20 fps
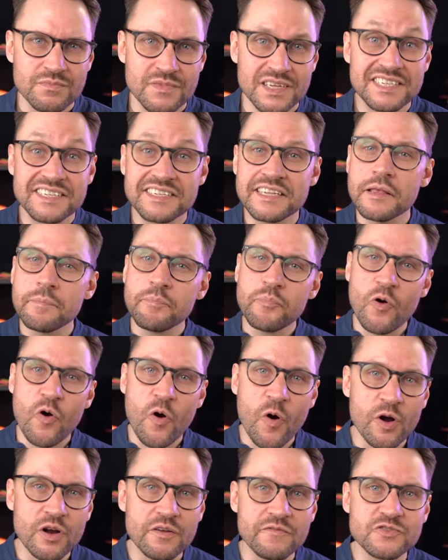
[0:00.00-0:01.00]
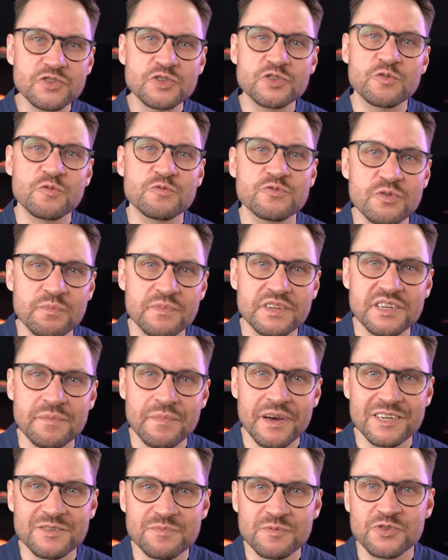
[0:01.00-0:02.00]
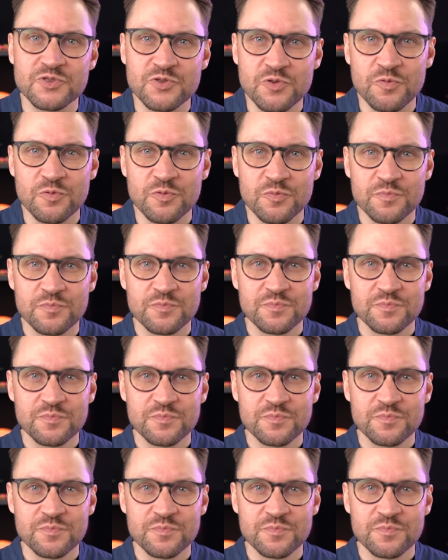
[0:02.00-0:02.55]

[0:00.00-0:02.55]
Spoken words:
It's still a part of a social media management tool.